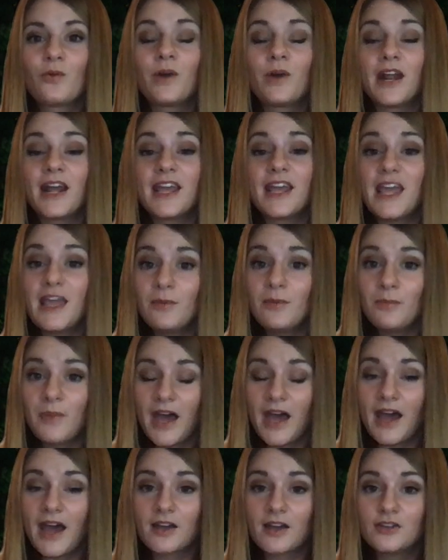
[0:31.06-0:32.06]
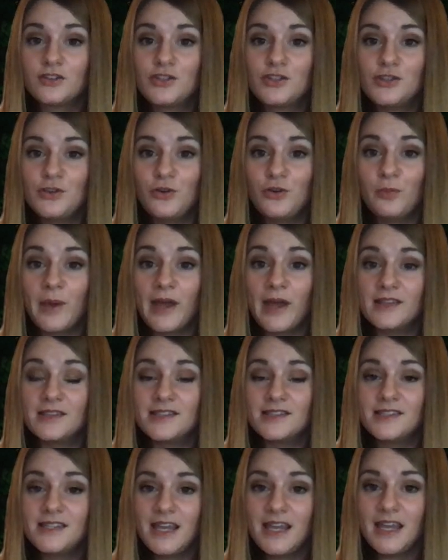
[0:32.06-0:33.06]
When I came back to
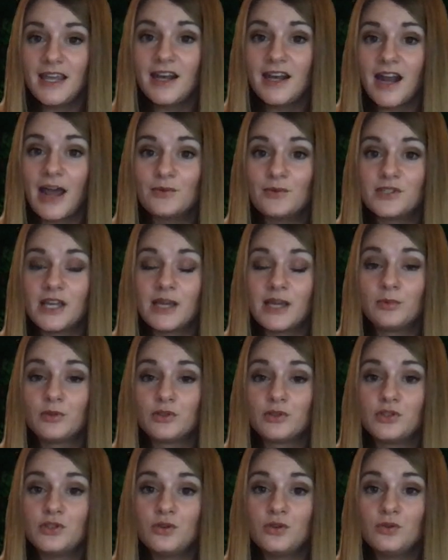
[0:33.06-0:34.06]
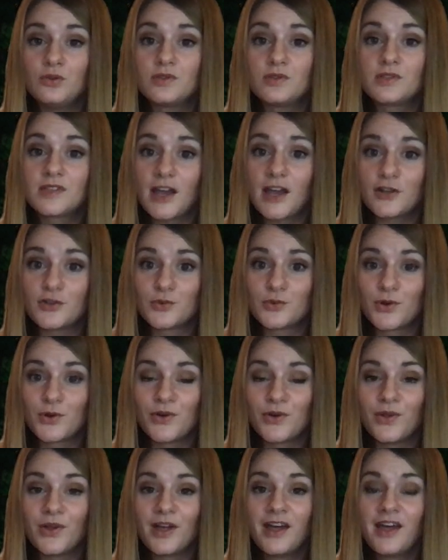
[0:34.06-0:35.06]
Penn State, I was able to
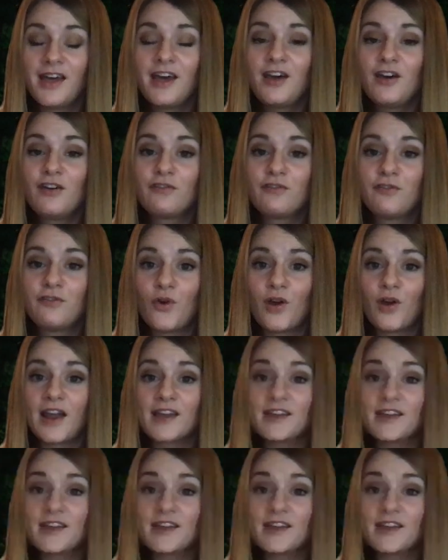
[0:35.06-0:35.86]
schedule for